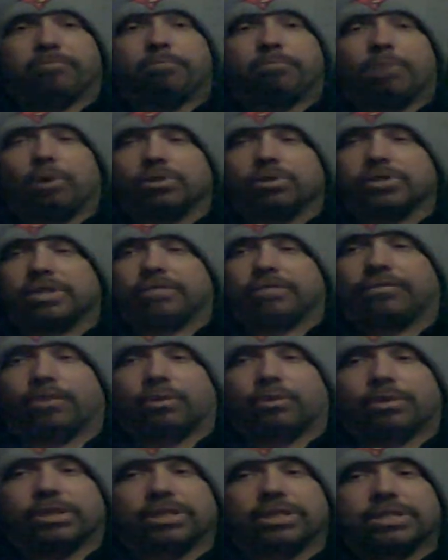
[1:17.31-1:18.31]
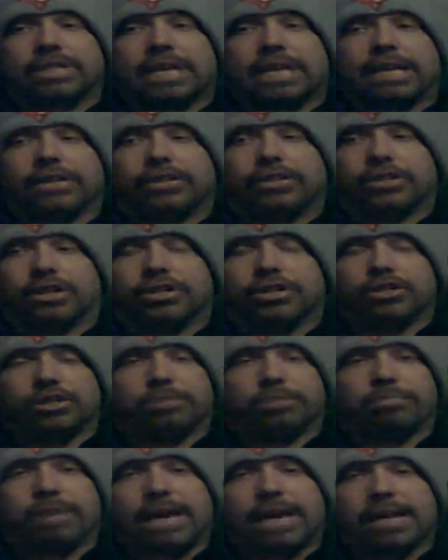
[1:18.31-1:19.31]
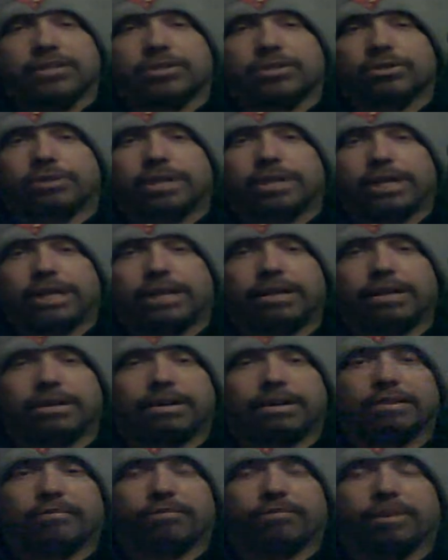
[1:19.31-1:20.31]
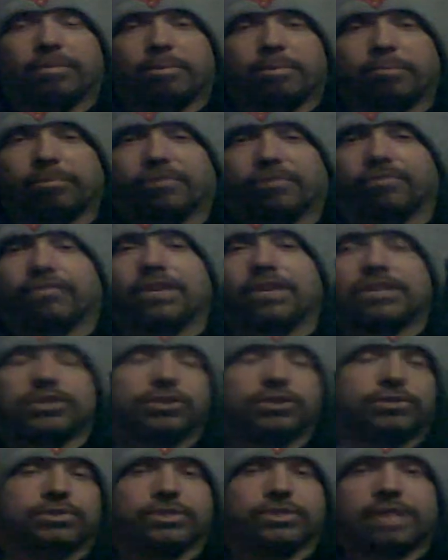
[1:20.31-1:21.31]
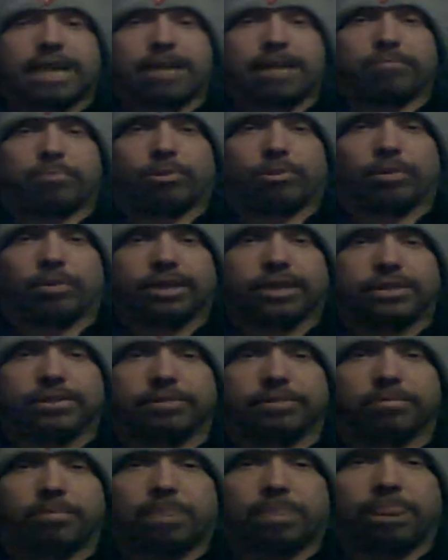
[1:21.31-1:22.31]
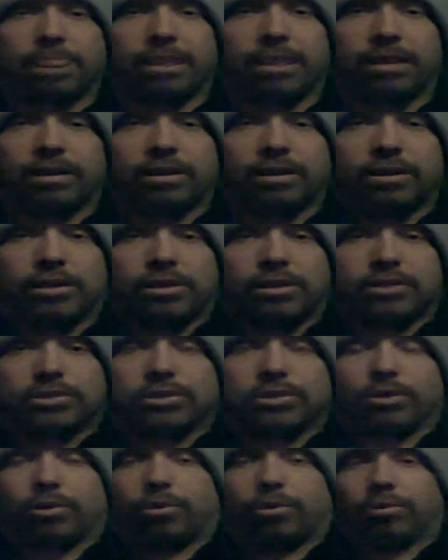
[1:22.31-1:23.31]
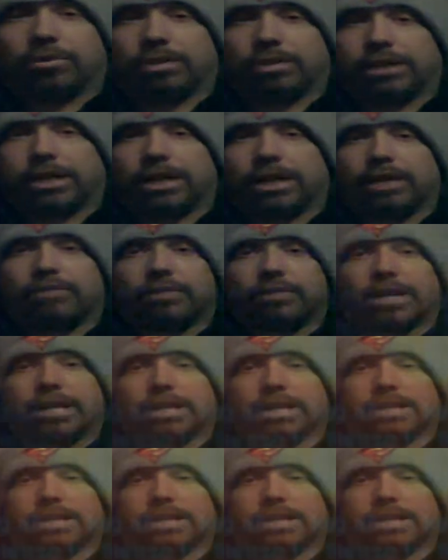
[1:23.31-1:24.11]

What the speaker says: mostly focused on dungeon mastering from a professional standpoint. So, getting right